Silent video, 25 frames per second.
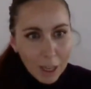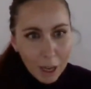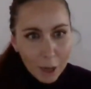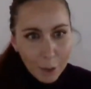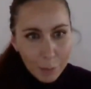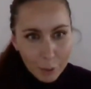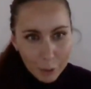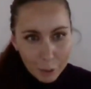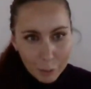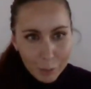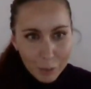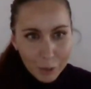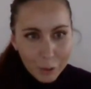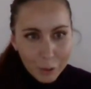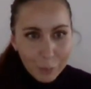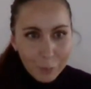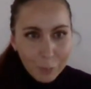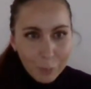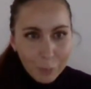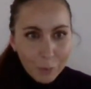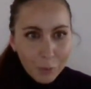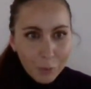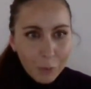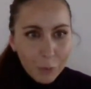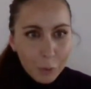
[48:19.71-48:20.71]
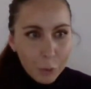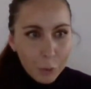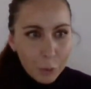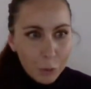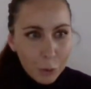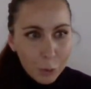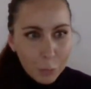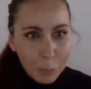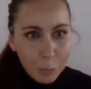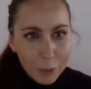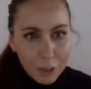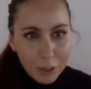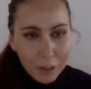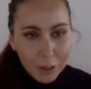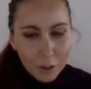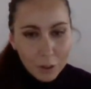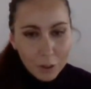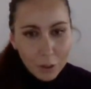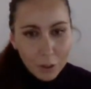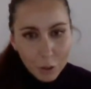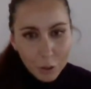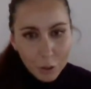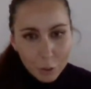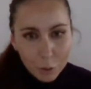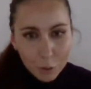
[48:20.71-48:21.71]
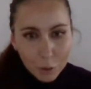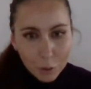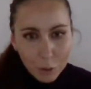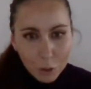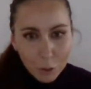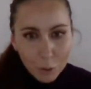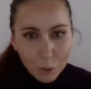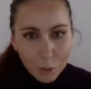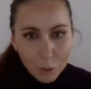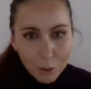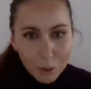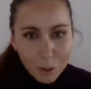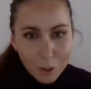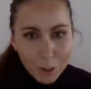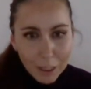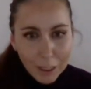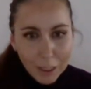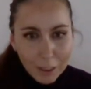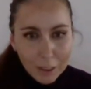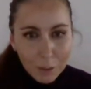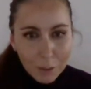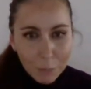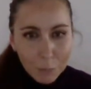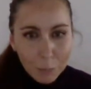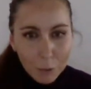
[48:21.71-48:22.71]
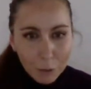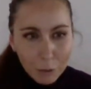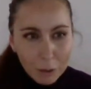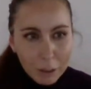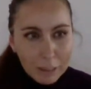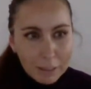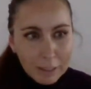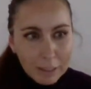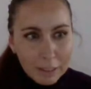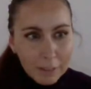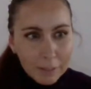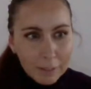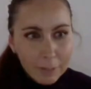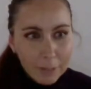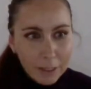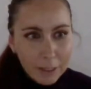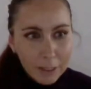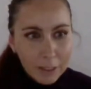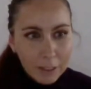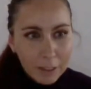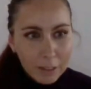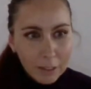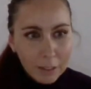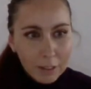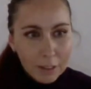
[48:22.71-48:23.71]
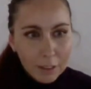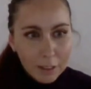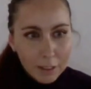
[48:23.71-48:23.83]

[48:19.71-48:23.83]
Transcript: However, the Europeans should think progressively.